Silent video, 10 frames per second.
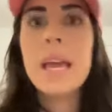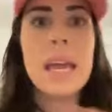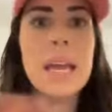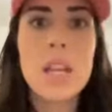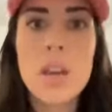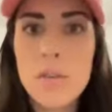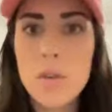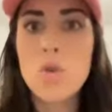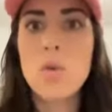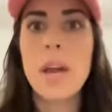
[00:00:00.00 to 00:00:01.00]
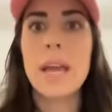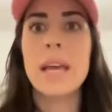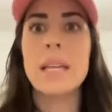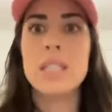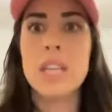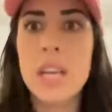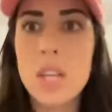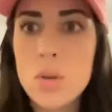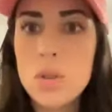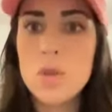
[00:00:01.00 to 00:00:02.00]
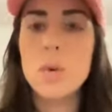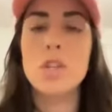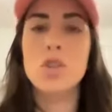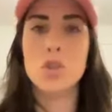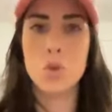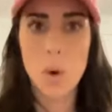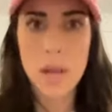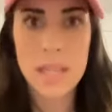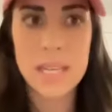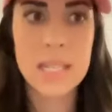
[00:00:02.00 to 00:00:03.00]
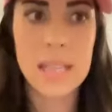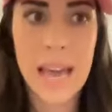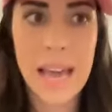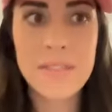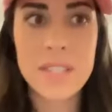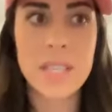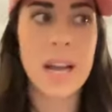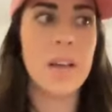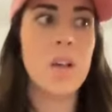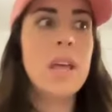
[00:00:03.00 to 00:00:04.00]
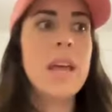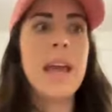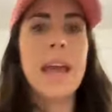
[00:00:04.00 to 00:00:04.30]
any of you can continue to enjoy this lifestyle